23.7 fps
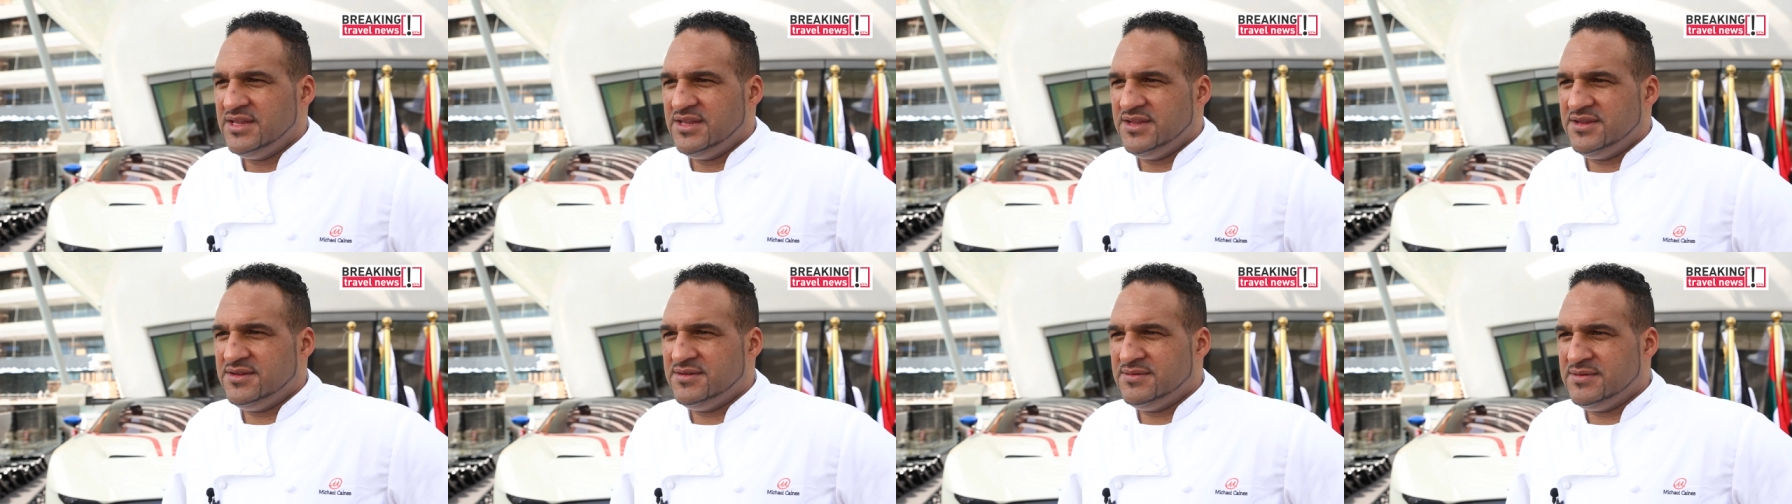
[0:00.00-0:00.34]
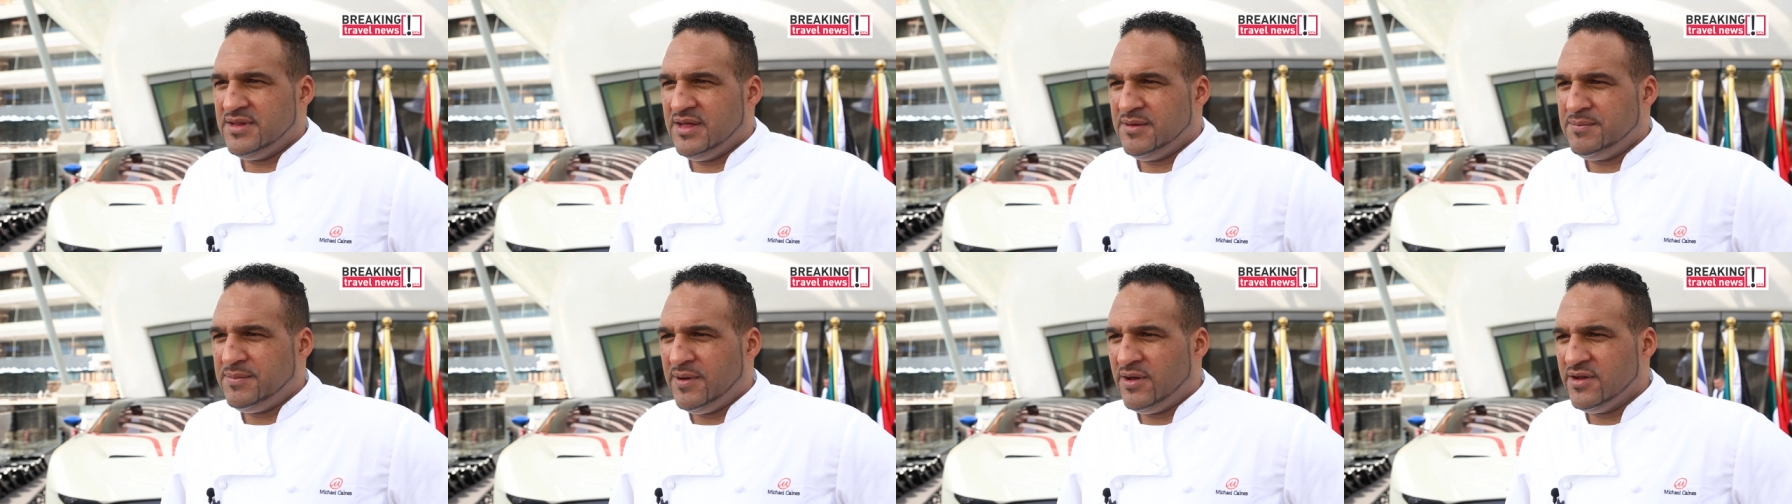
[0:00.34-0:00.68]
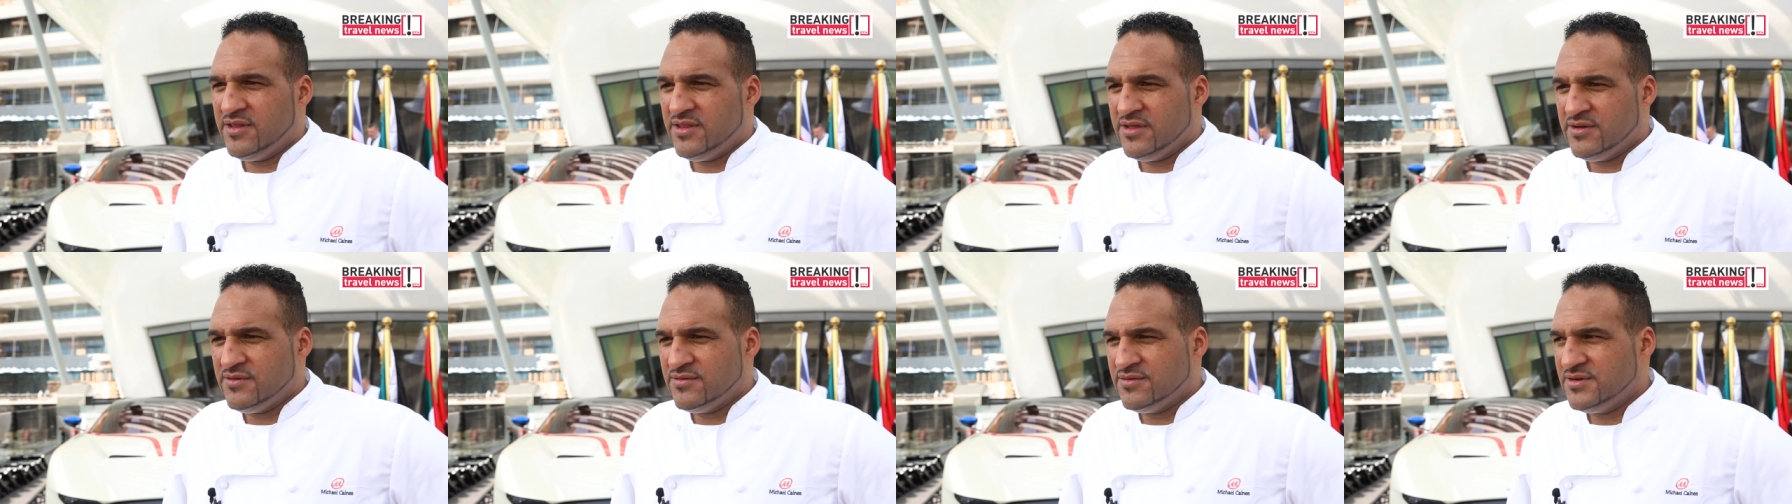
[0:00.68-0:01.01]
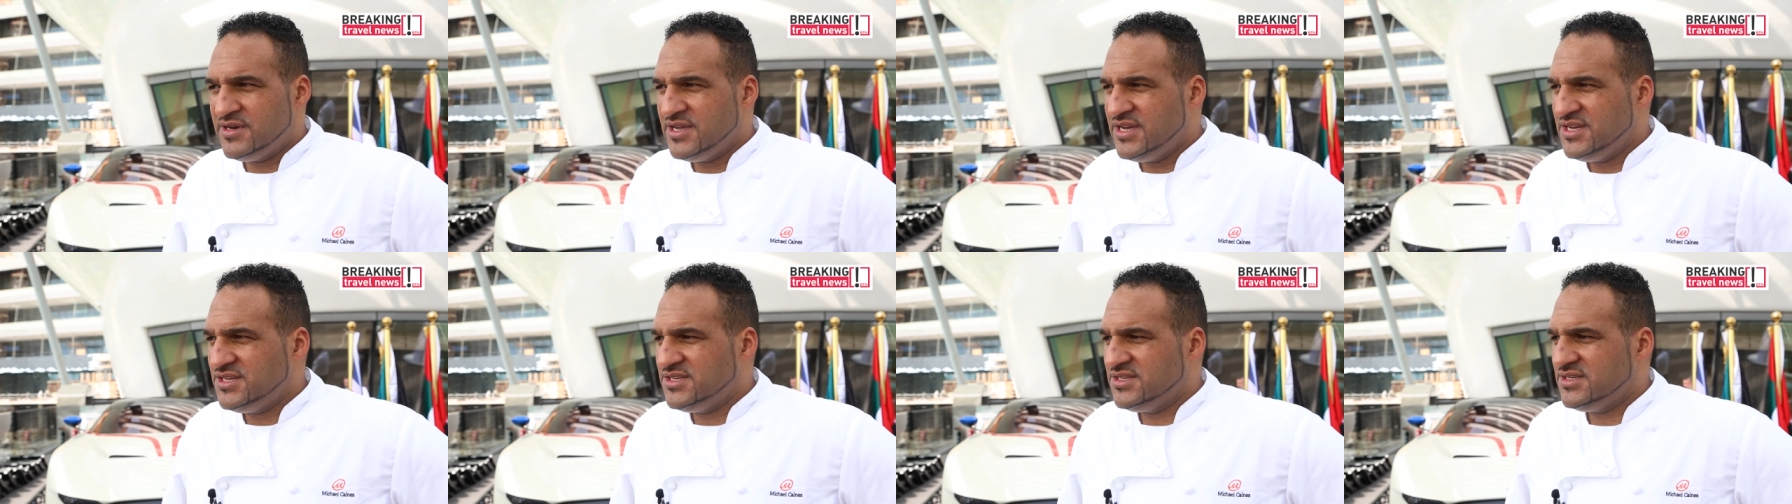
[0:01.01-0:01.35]
this uh, part of the
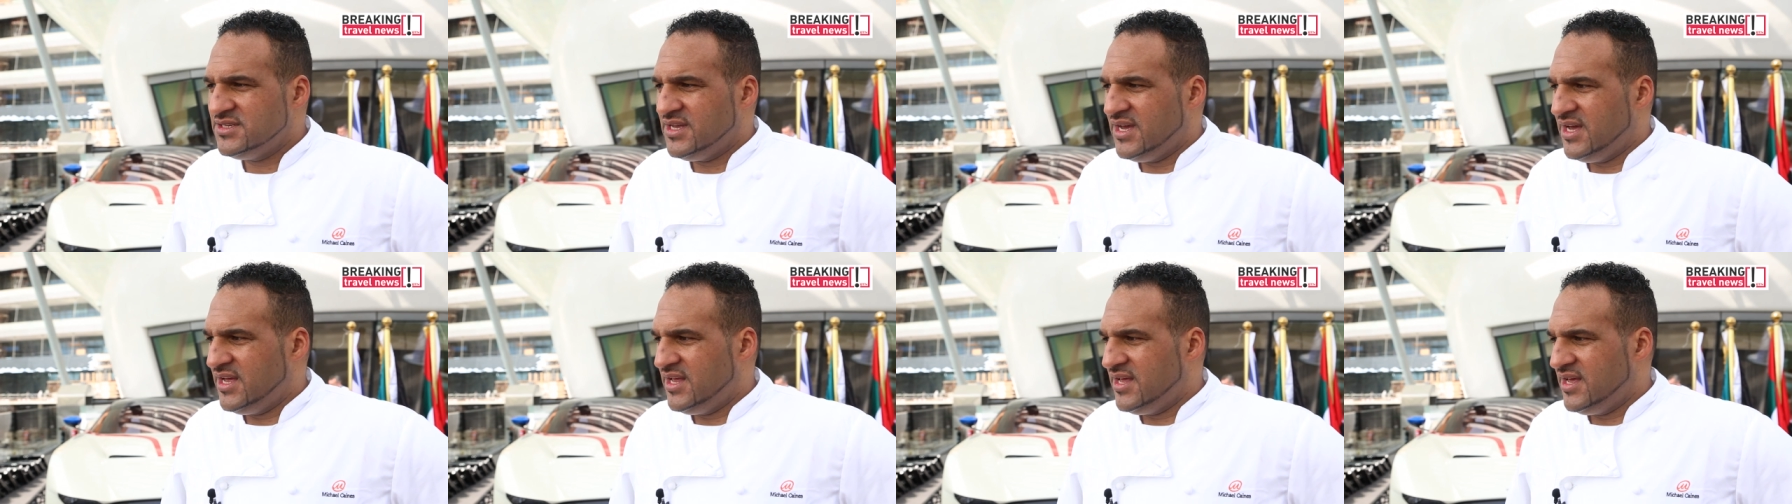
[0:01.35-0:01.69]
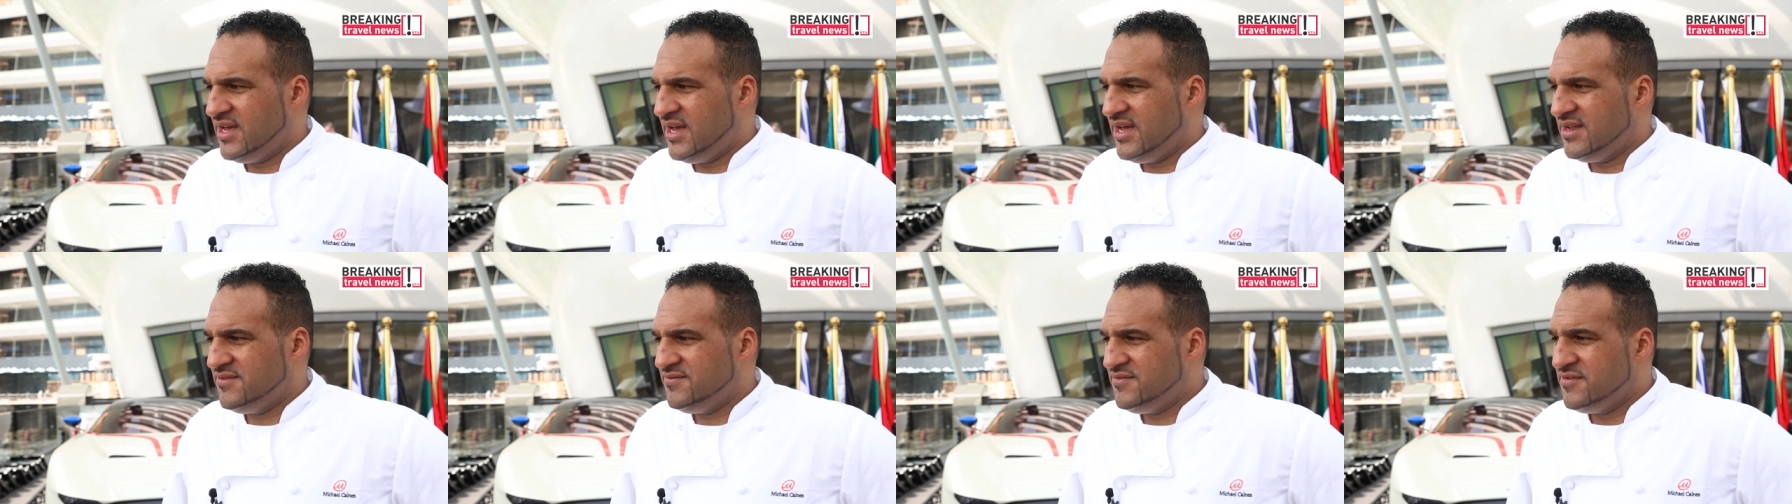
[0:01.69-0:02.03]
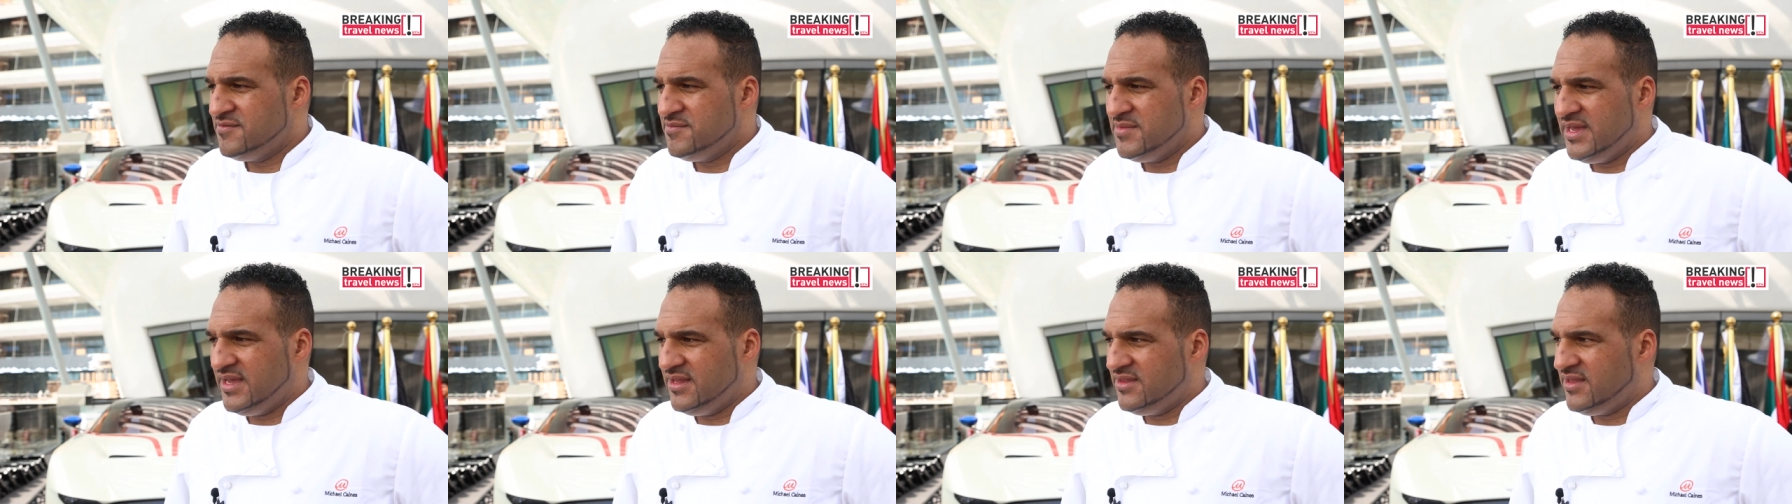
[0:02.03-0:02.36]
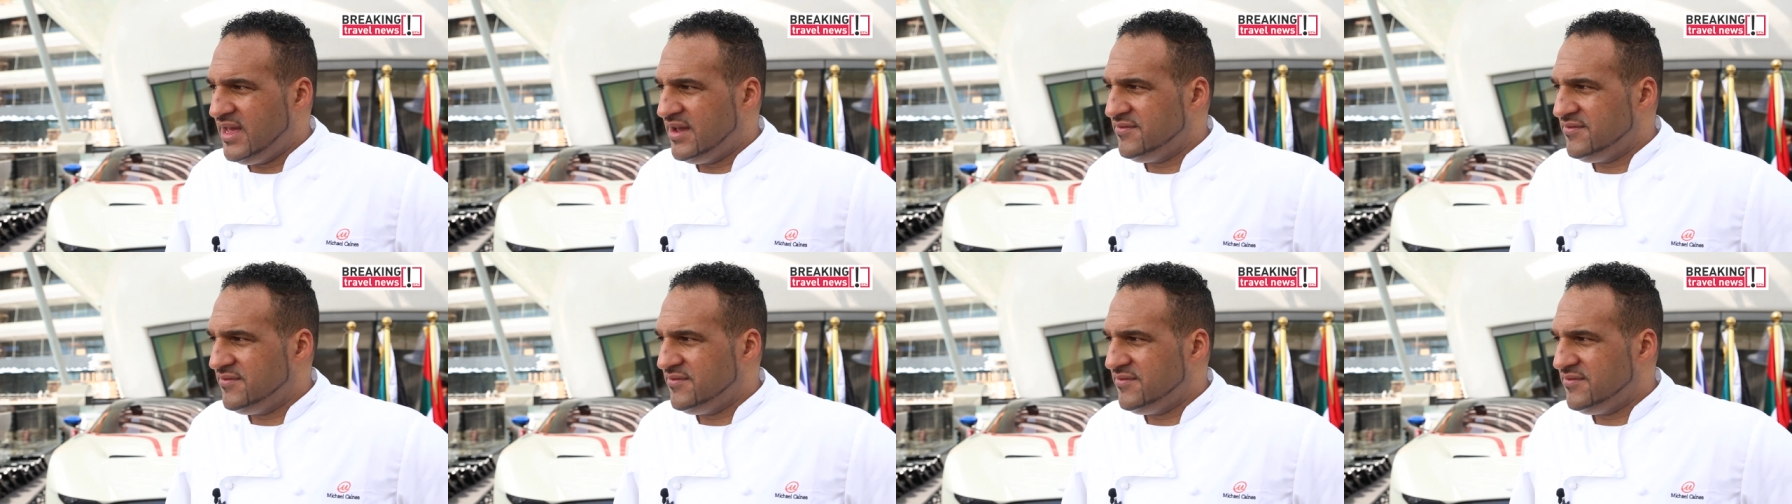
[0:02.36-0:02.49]
Corniche. Uh, and for me,